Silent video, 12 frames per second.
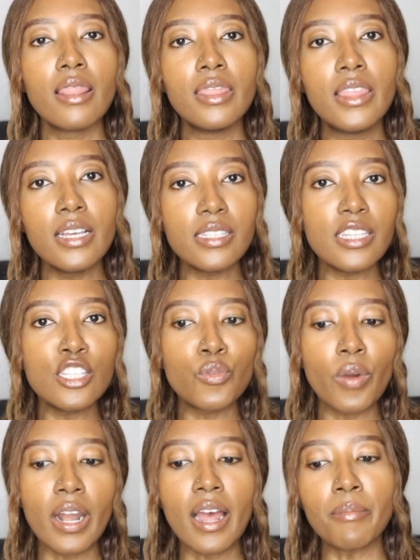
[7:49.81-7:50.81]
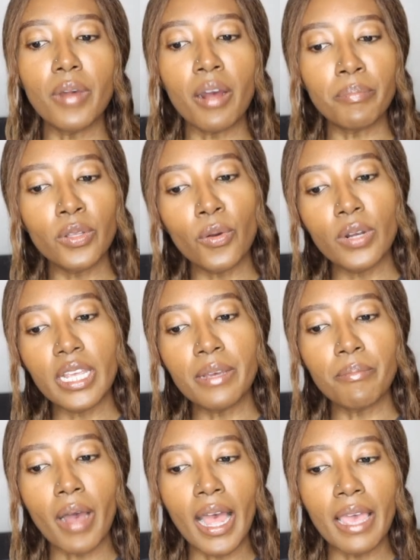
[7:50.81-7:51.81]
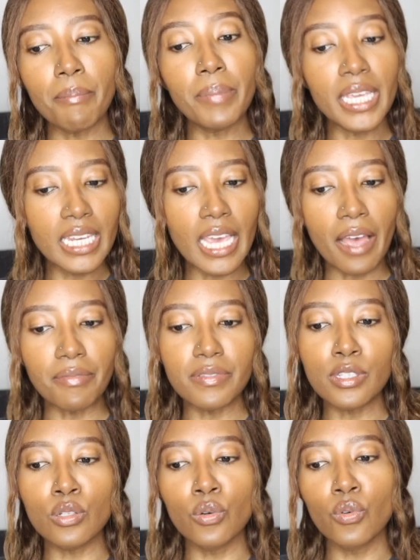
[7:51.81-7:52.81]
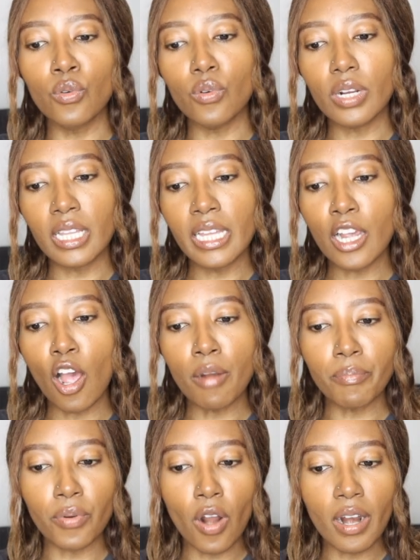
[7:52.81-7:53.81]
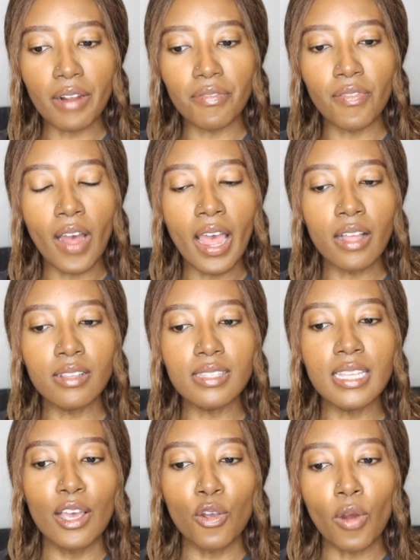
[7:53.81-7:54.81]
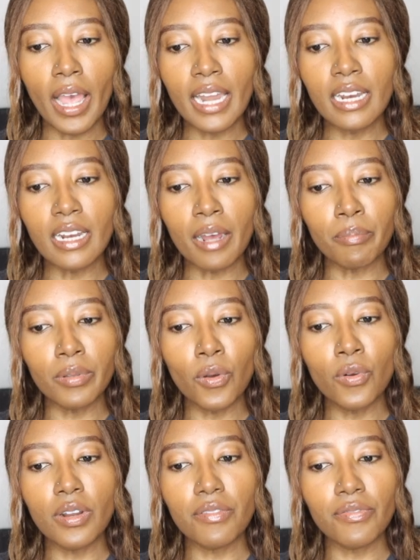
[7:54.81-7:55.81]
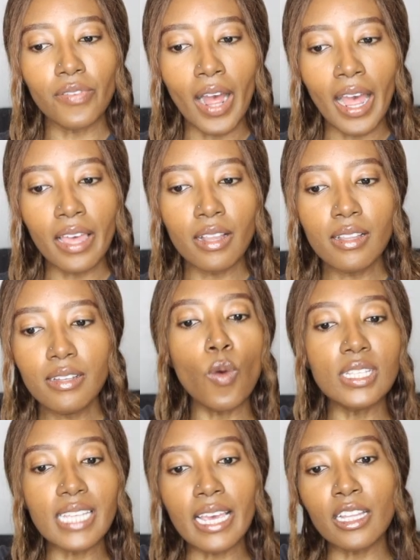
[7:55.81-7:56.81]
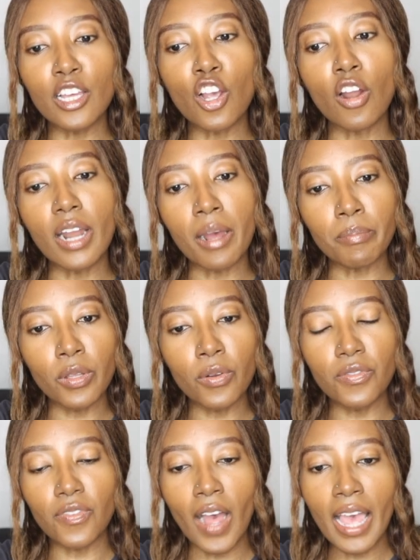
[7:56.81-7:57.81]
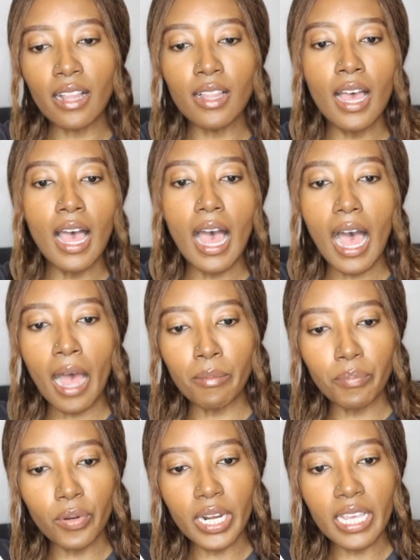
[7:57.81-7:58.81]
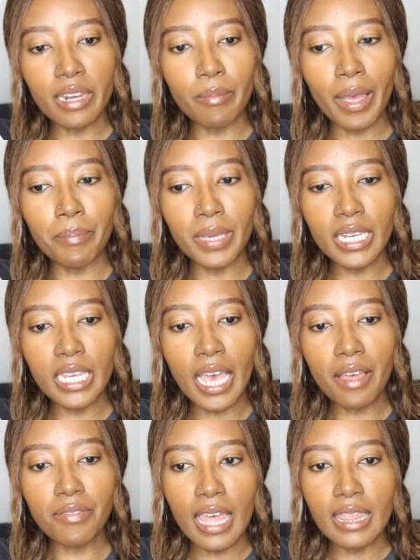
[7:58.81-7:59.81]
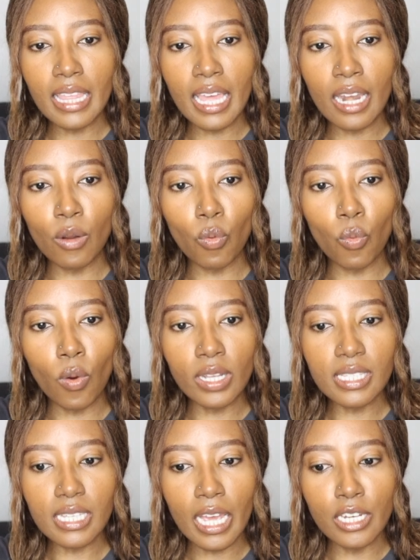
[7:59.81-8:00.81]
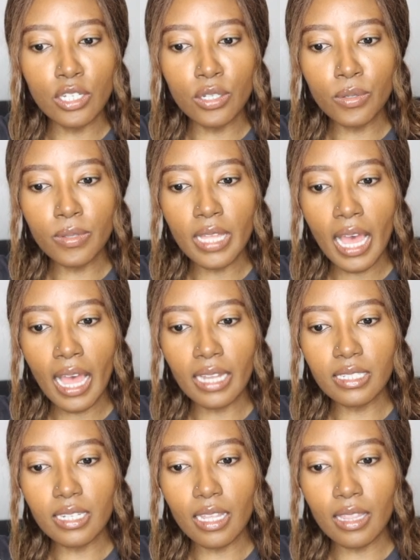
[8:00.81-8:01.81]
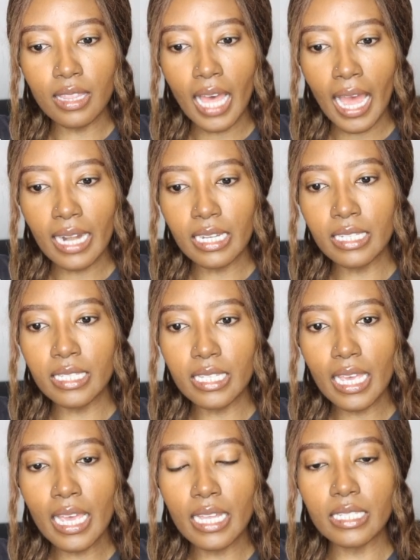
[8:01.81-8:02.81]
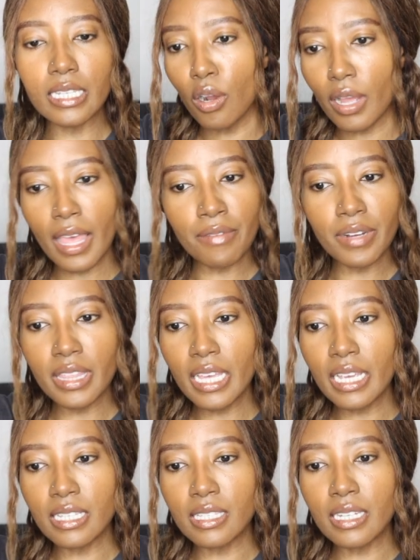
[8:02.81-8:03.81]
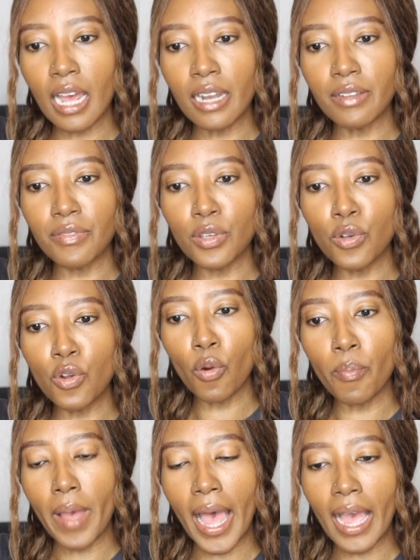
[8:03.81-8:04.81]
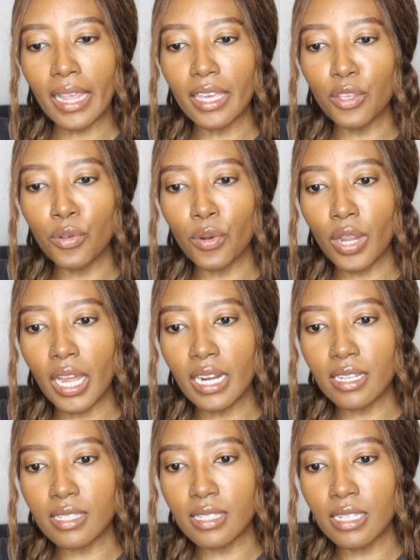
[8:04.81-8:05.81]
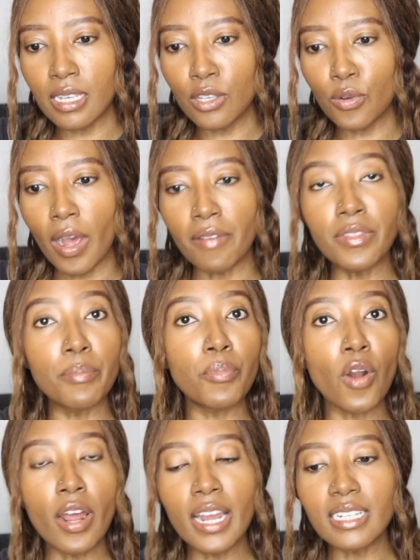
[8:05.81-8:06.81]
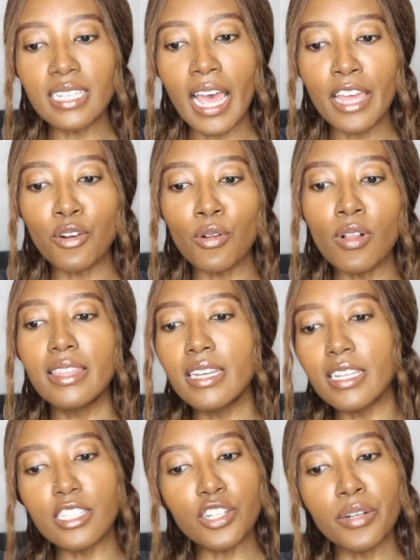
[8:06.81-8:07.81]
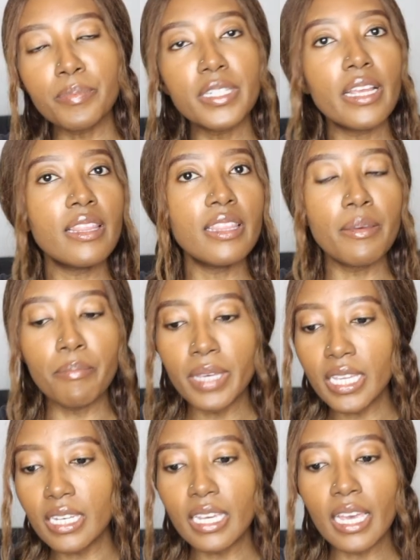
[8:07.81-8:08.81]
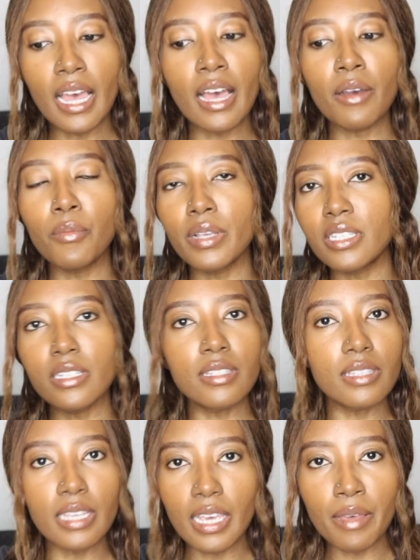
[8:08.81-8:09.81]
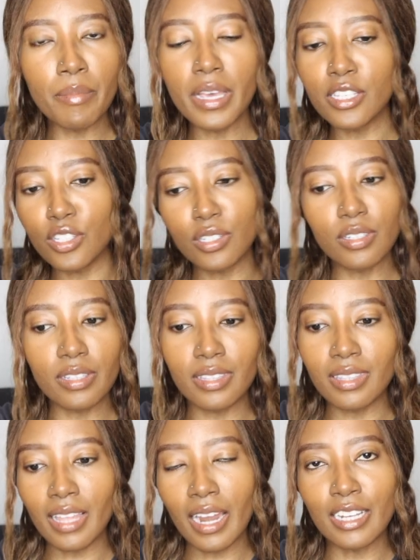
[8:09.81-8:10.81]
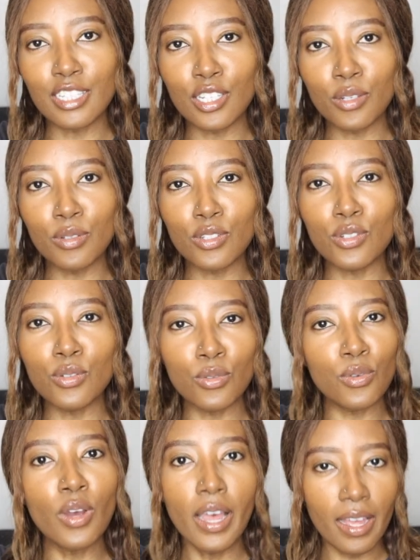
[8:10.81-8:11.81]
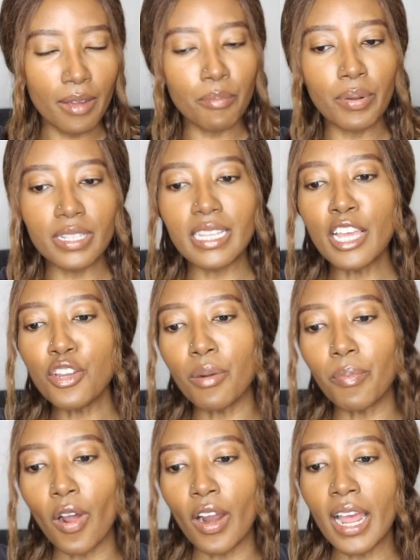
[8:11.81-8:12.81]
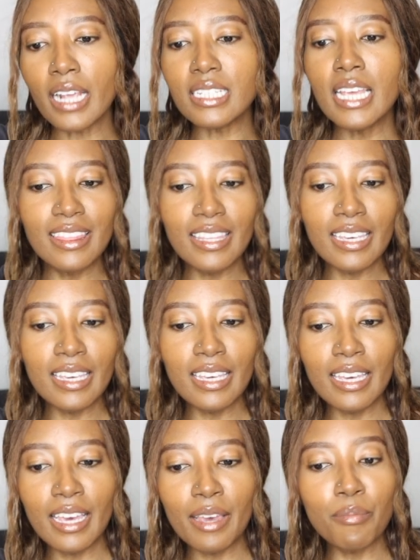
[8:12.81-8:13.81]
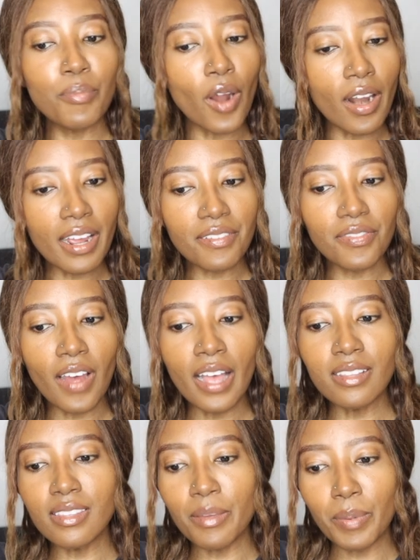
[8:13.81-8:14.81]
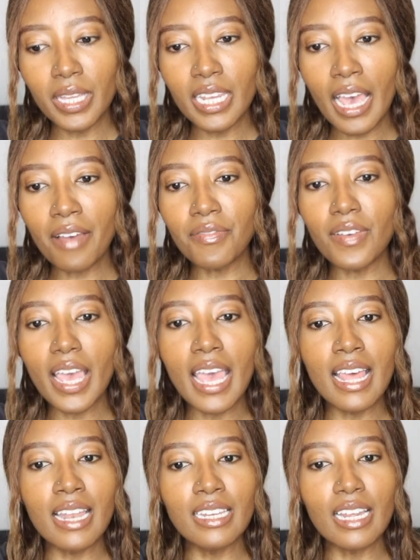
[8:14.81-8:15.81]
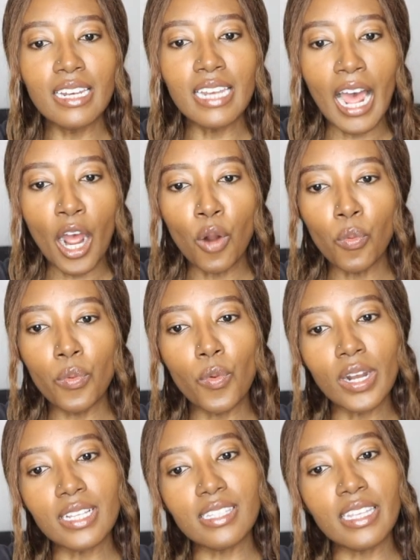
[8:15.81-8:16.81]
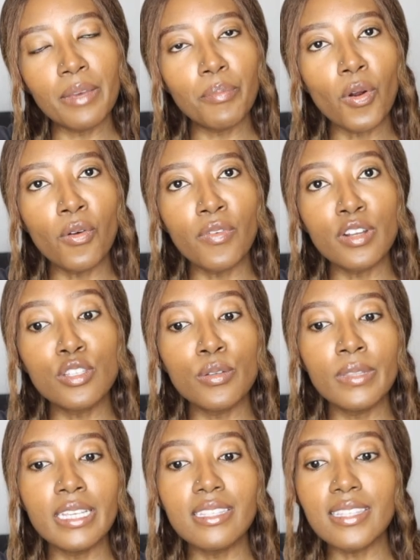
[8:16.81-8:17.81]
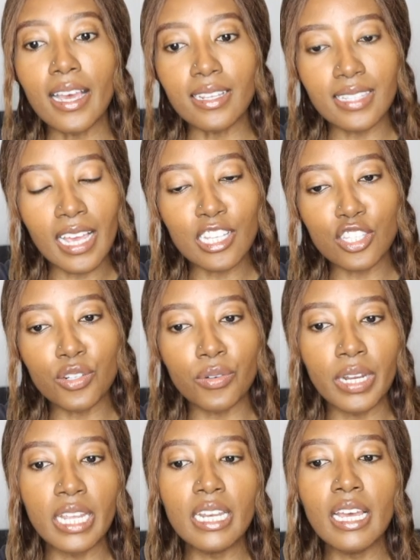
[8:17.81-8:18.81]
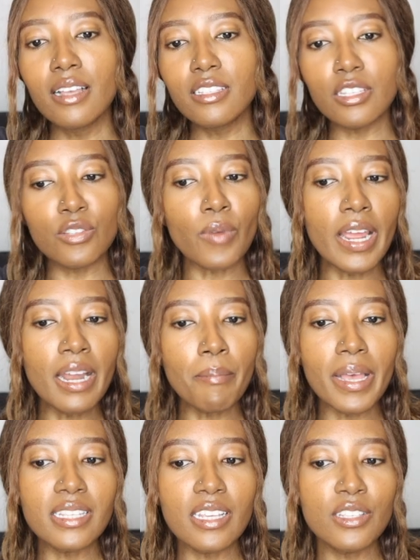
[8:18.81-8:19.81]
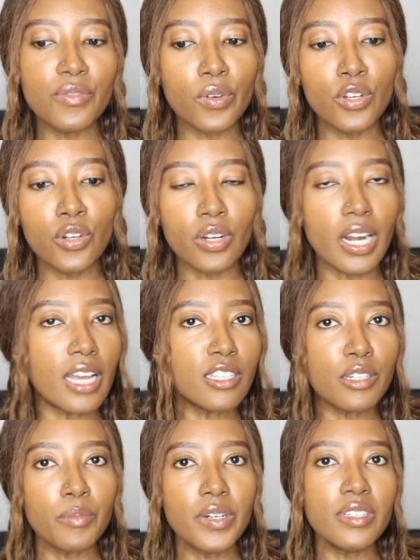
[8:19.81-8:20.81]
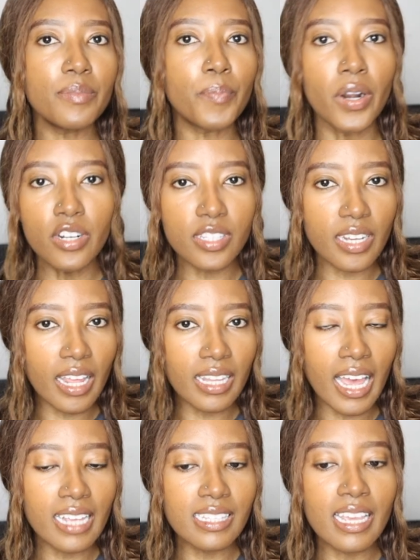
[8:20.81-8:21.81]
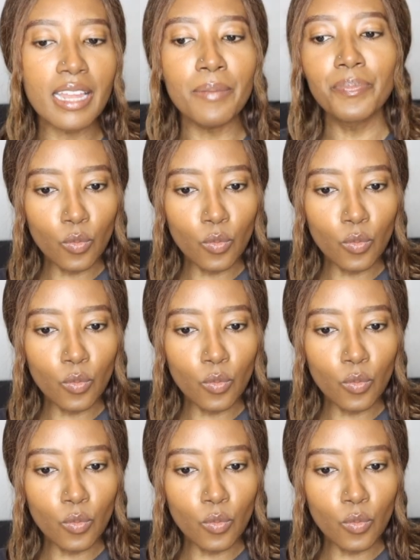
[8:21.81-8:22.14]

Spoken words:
This is where I'm uploading my PDF. So click on product files, go ahead and upload file. Once I click on upload file, I'm putting in my PDF. And then once I do that, that is it. Everything is done. If you back, you're gonna see you have the product title, the description, the media, which is the image that is used to present your product, the product file, the PDF, and now we want to skip over to the success screen. Just write a message for your customers, personalize it.